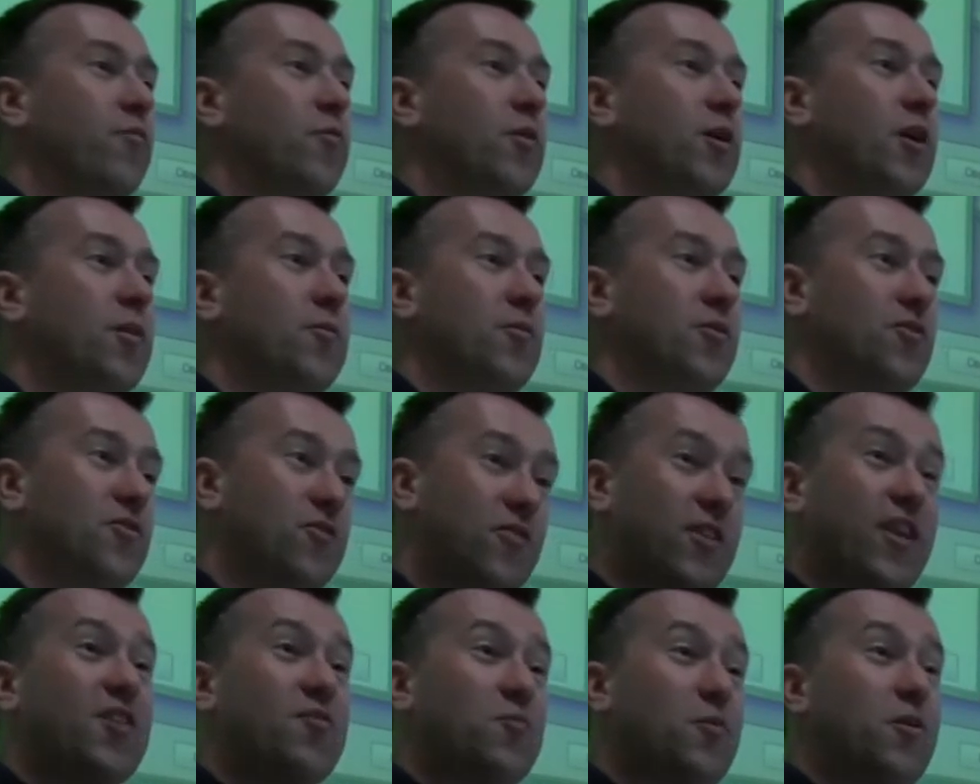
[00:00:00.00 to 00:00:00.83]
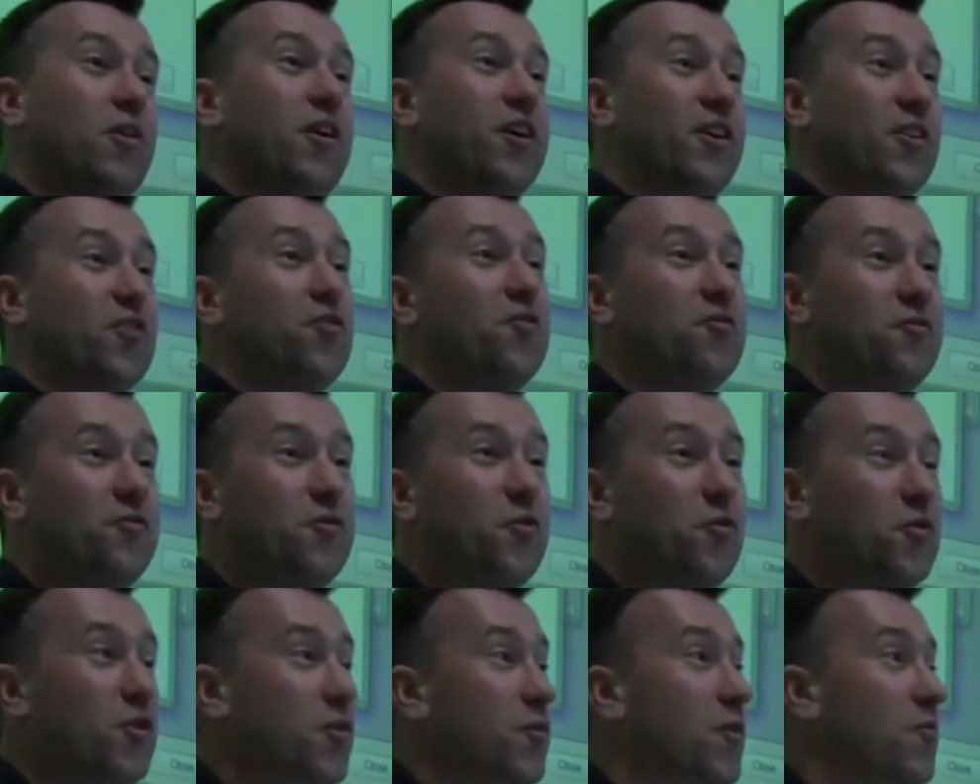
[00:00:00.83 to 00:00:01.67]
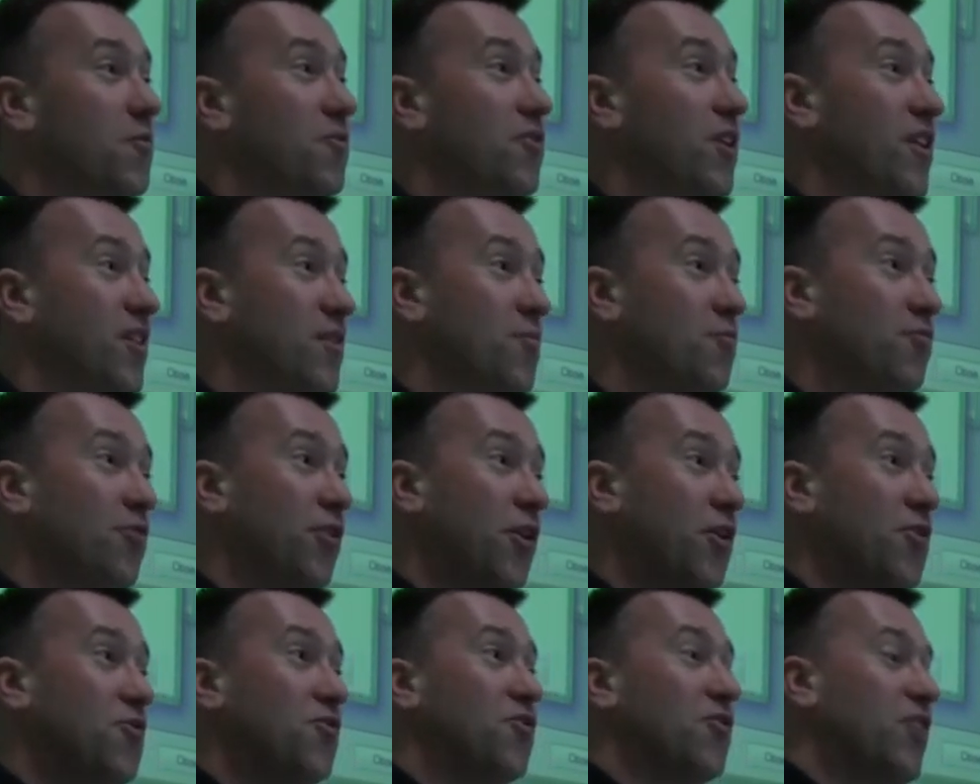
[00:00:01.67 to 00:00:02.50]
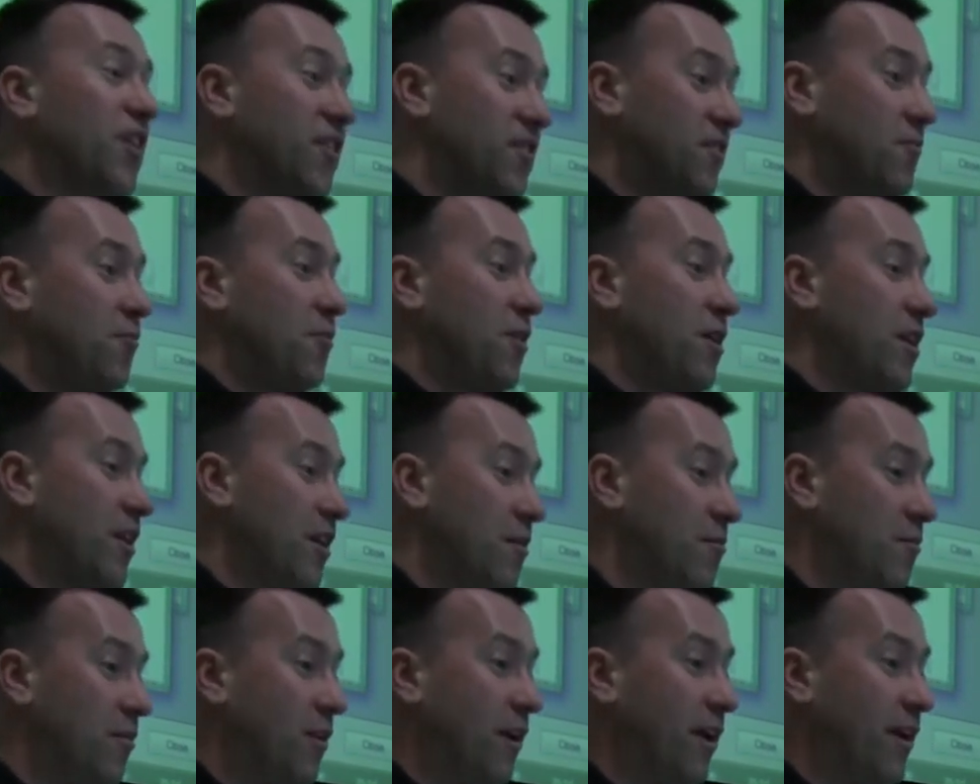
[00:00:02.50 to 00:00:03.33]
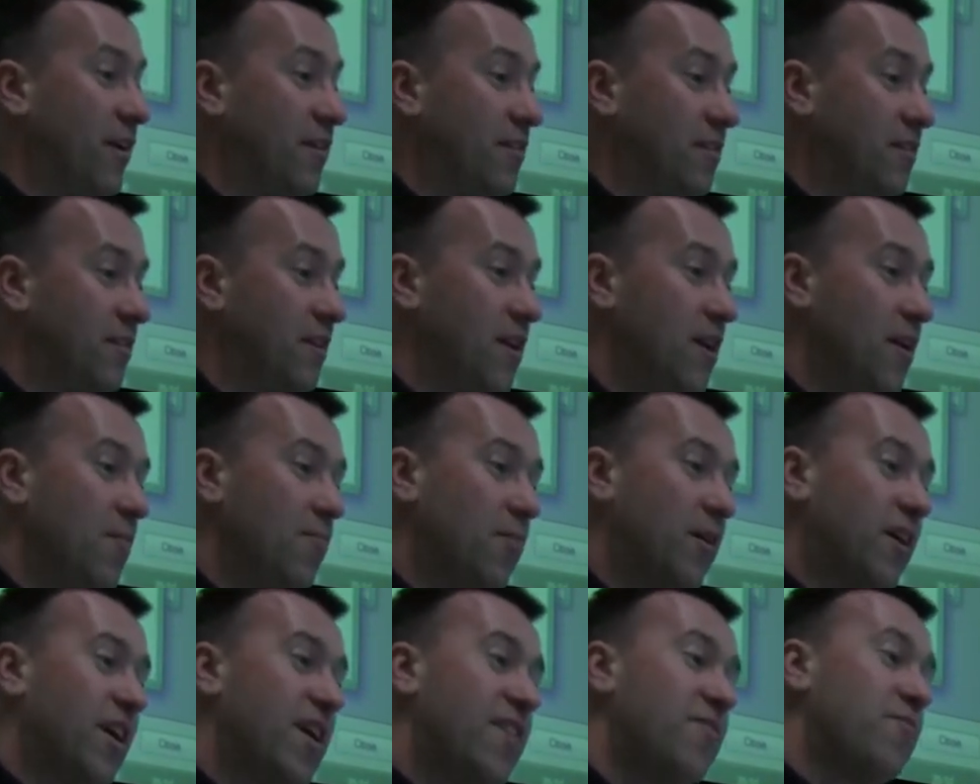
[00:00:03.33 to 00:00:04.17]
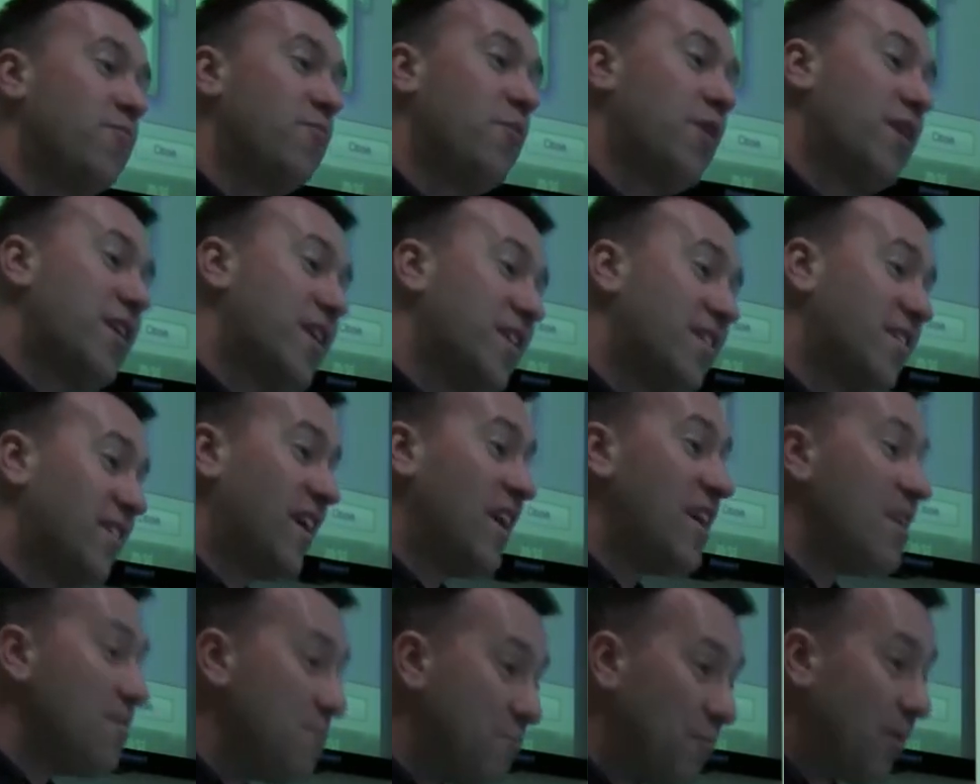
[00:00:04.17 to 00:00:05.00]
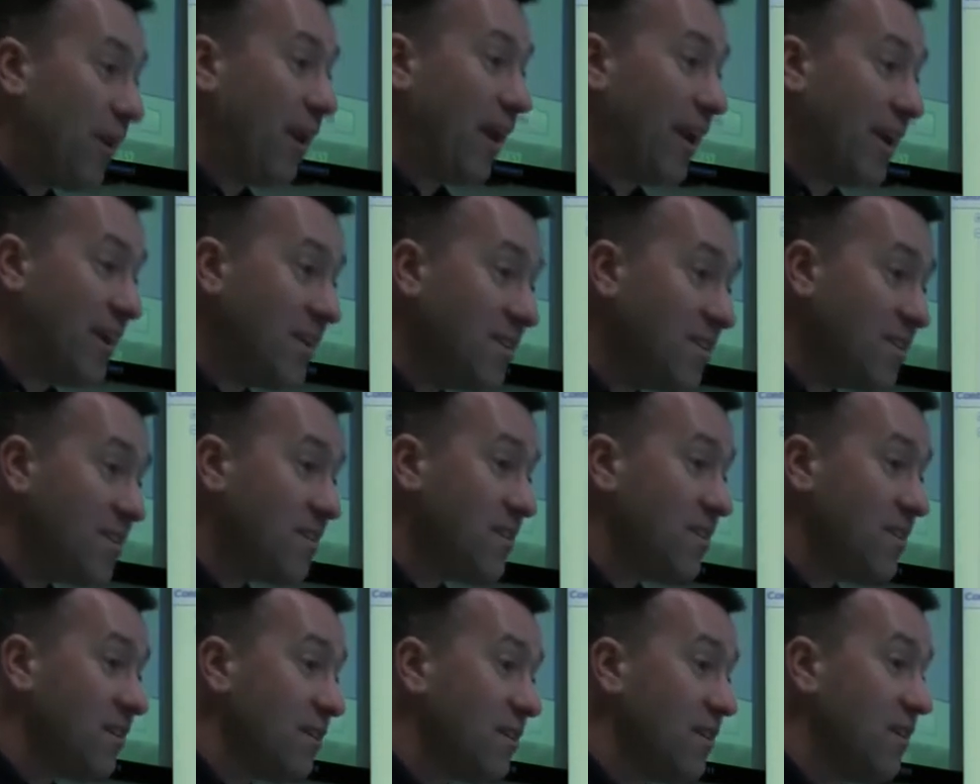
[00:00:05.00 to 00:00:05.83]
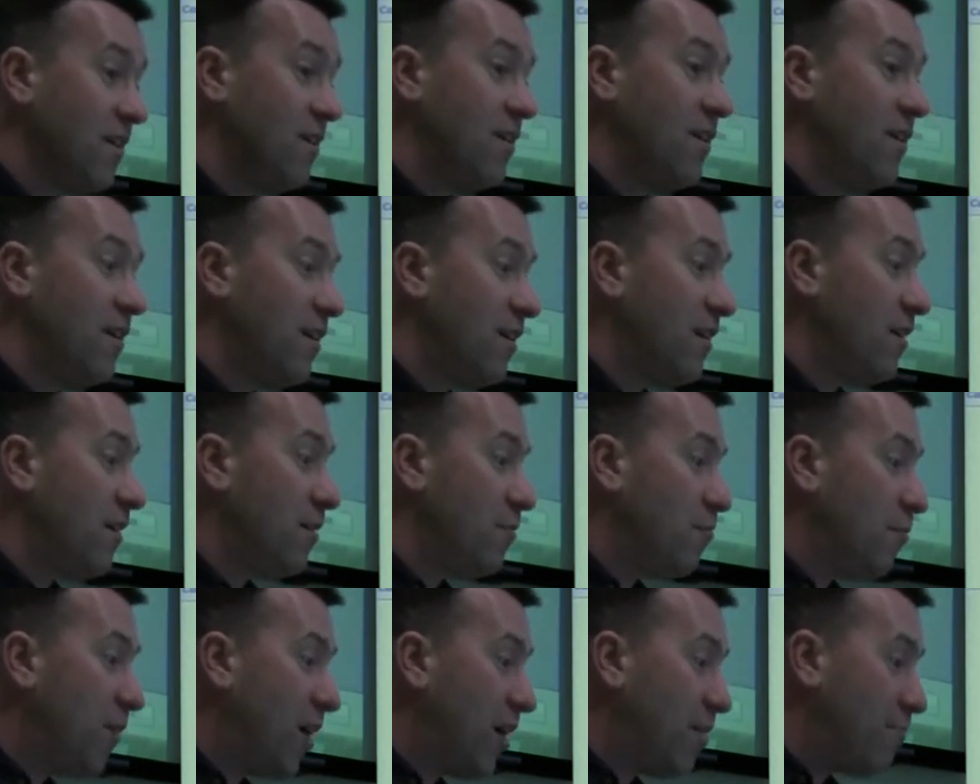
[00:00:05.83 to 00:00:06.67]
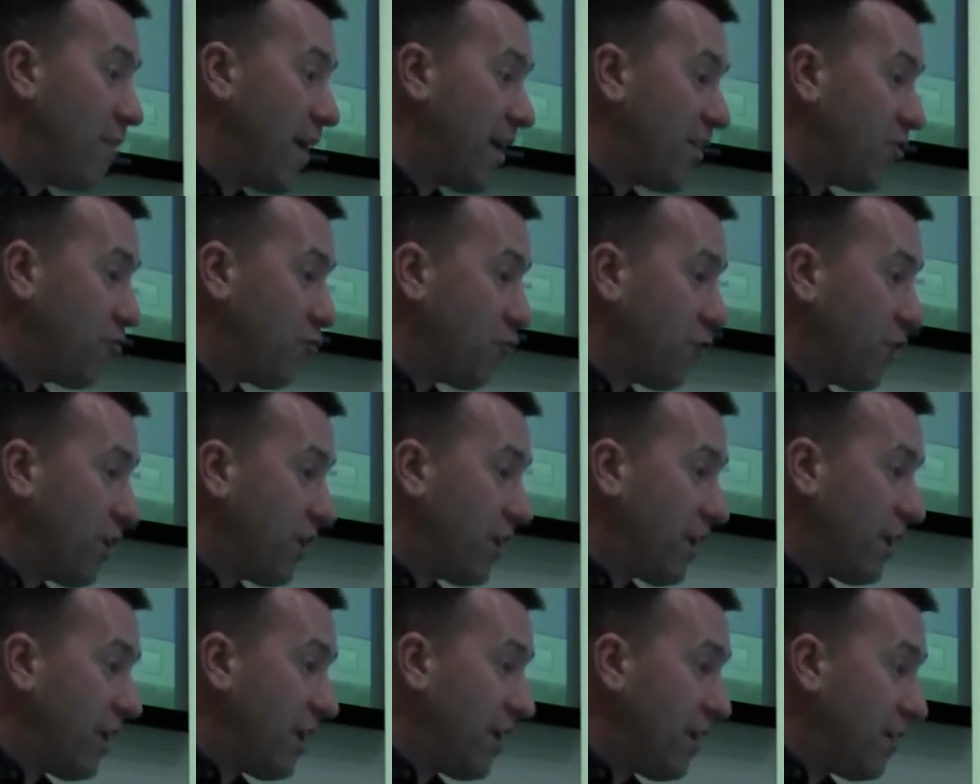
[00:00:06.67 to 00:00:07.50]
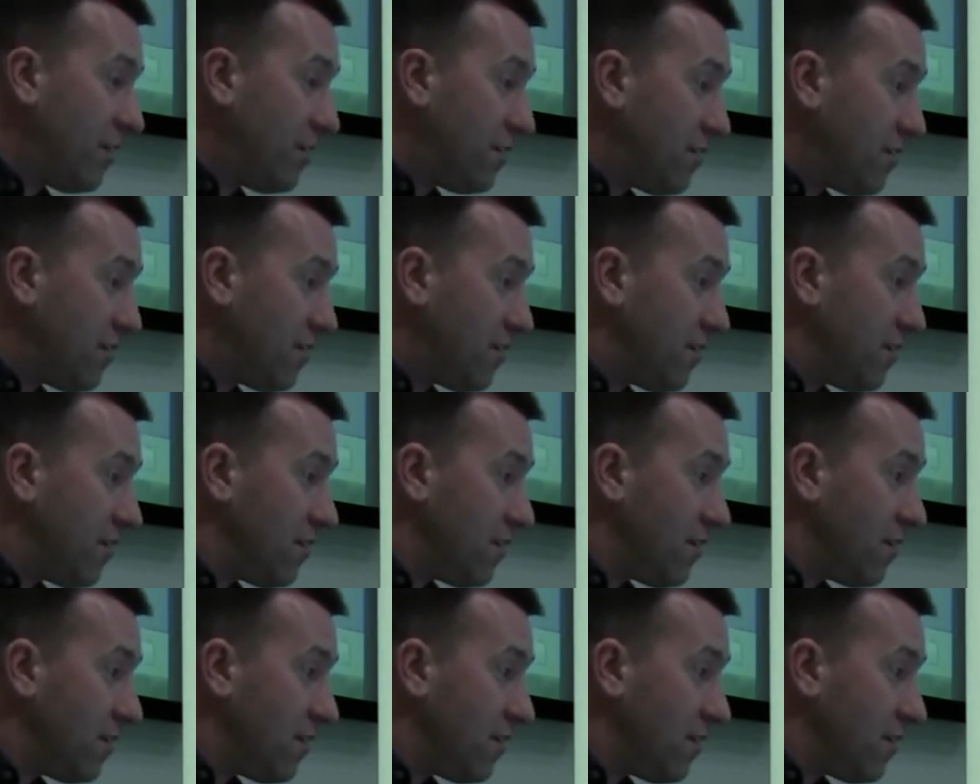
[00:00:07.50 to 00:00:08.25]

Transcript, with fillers: for purpose. So that's why I got forty-one percent process being in place. But even when it's in place, my metric is